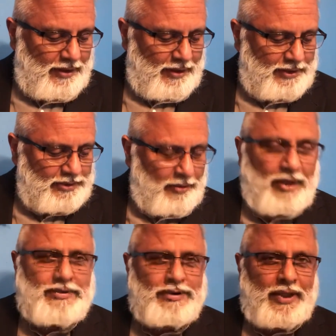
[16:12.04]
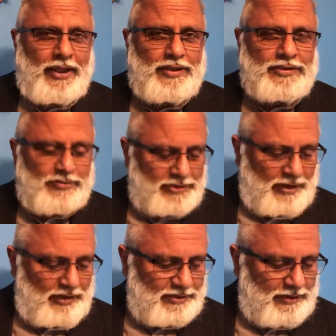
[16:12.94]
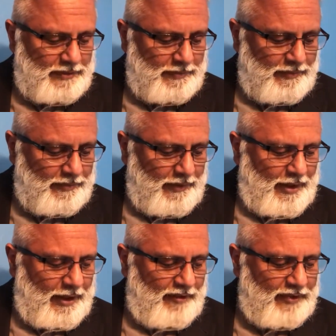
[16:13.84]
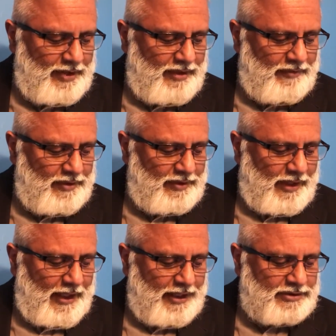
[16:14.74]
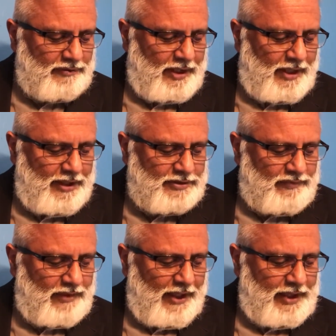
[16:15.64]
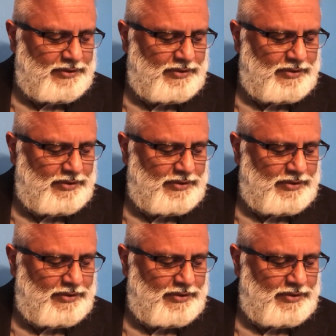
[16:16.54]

as some as the leaders themselves, have been given into the hands of the kings of lands,